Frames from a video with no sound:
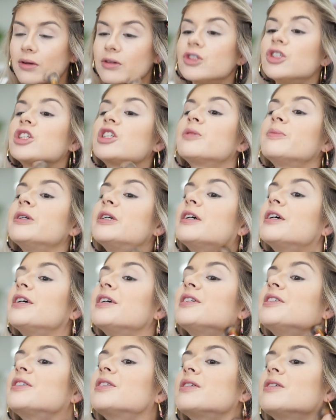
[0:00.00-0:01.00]
Just
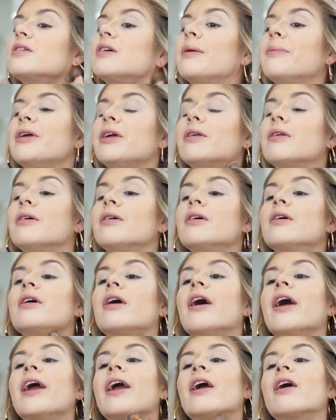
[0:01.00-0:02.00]
because, I mean,
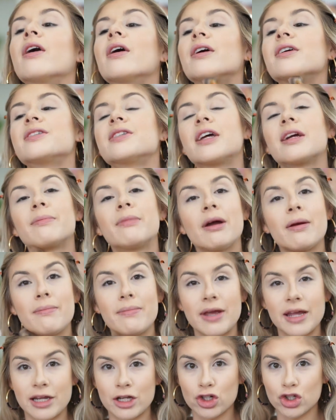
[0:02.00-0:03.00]
hair is like my
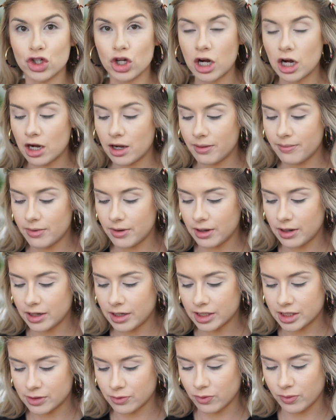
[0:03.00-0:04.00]
main job.
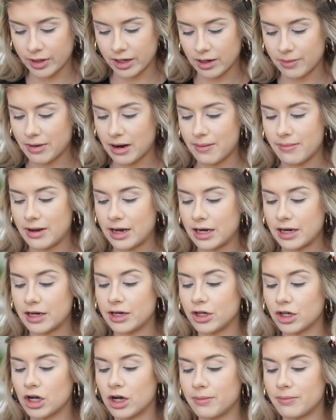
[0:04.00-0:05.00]
It's where my main
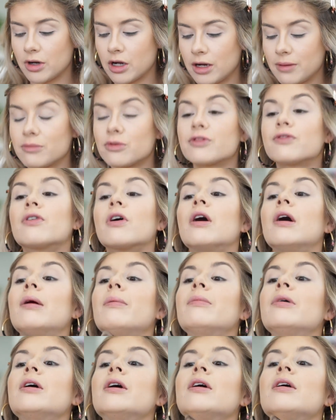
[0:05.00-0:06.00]
income comes
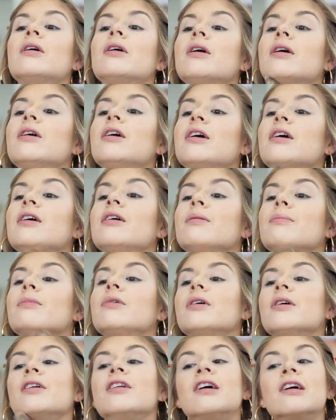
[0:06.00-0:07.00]
from.
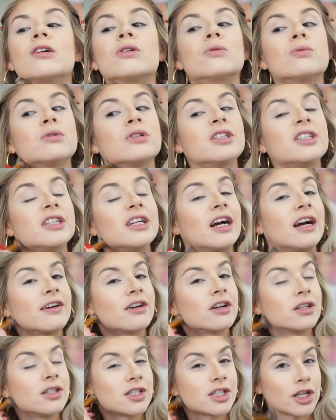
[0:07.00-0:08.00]
And I don't really, I
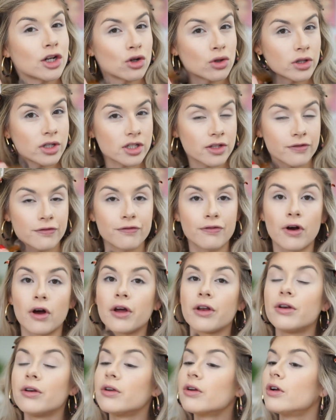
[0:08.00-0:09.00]
consider this
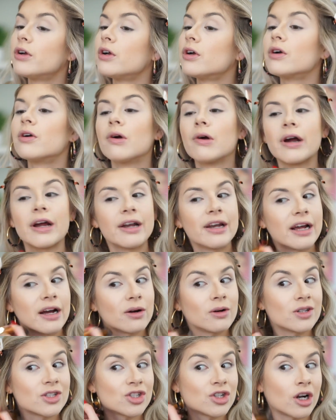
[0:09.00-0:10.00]
fun right
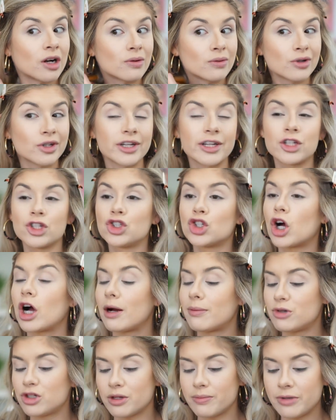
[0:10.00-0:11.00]
now. It's not really a
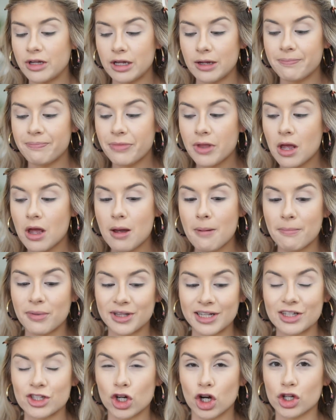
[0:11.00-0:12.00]
job to me,
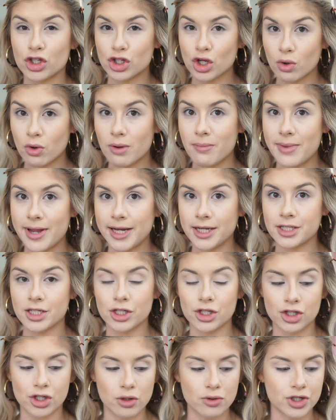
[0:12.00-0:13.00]
but that's also what makes
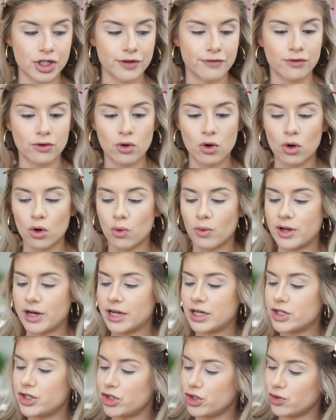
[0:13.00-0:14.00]
it so difficult when
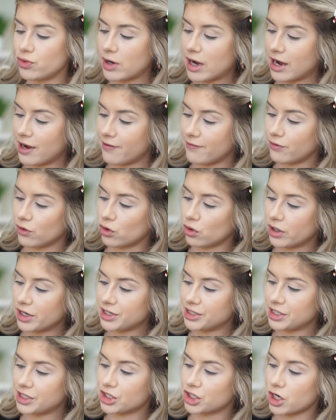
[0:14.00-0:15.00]
I do have
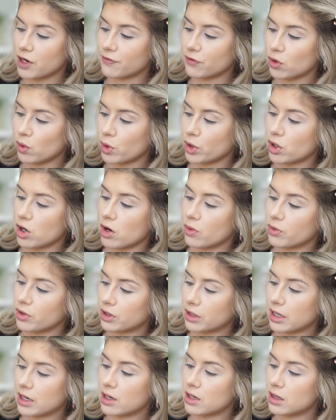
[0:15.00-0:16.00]
crazy stuff going on
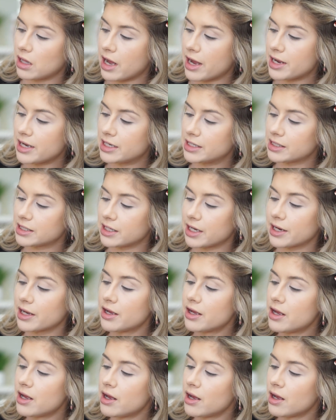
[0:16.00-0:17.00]
with like clients.
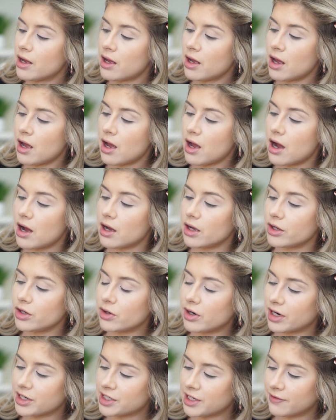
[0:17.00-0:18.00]
Like,
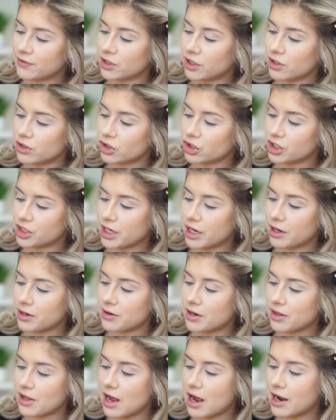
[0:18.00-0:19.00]
you guys have to
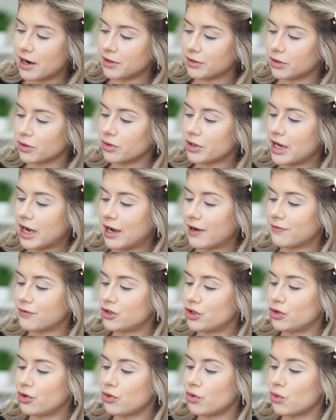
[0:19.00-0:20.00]
understand that I literally
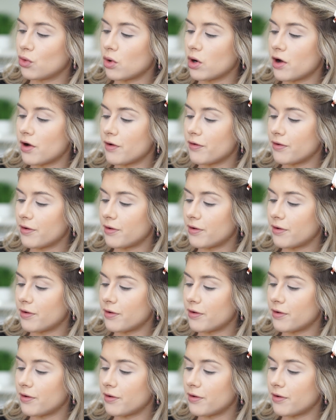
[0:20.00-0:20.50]
have to,